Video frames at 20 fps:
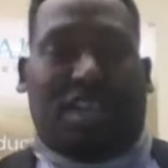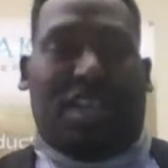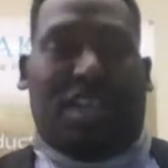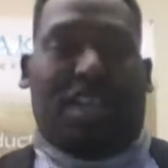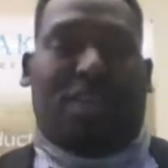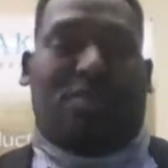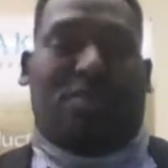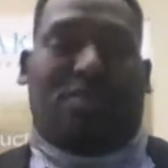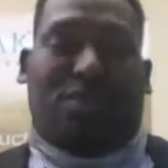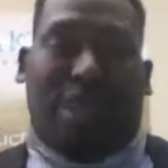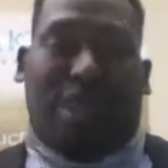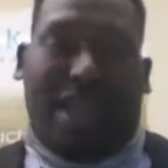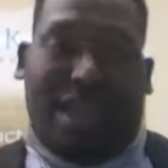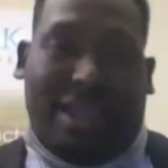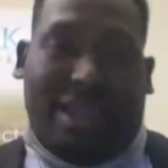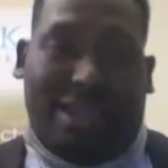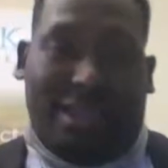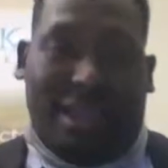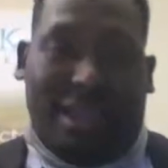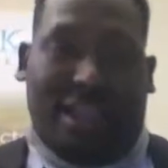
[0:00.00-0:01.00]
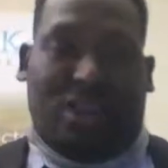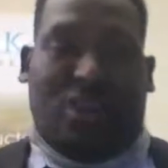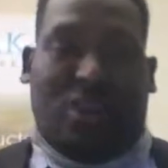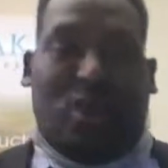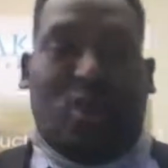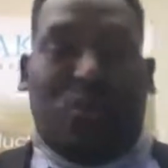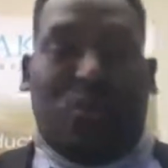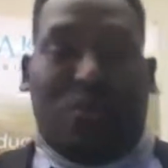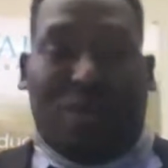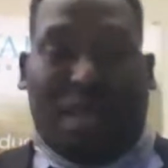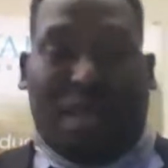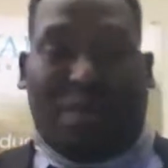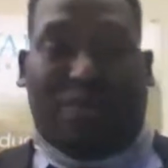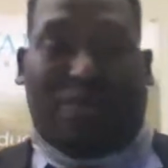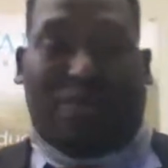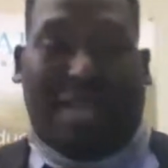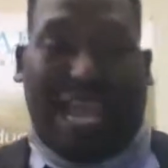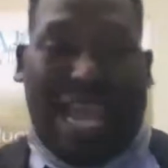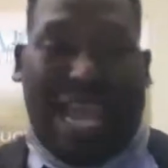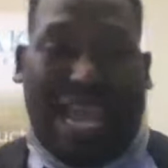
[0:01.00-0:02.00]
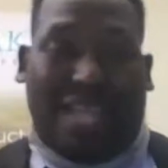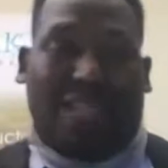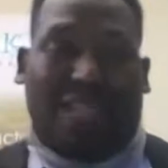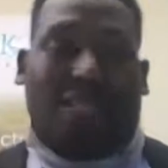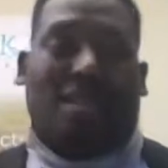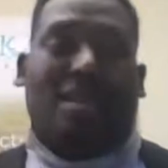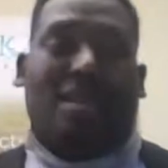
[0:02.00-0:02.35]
and pray and hope and plan